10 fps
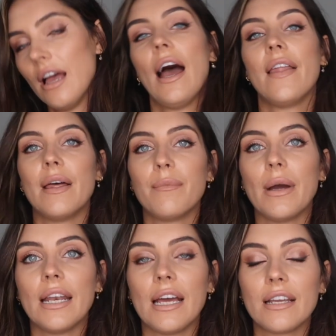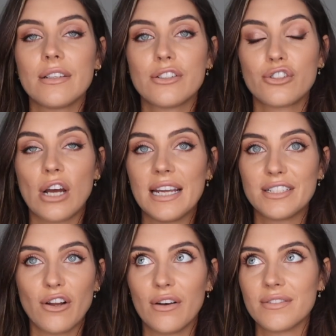And then when I tried
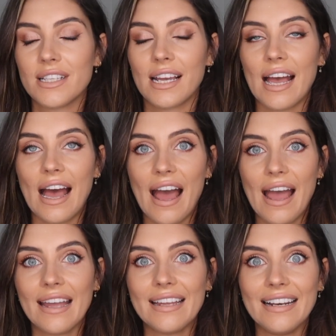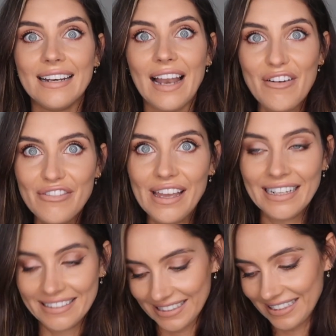it on, I was like, I love it.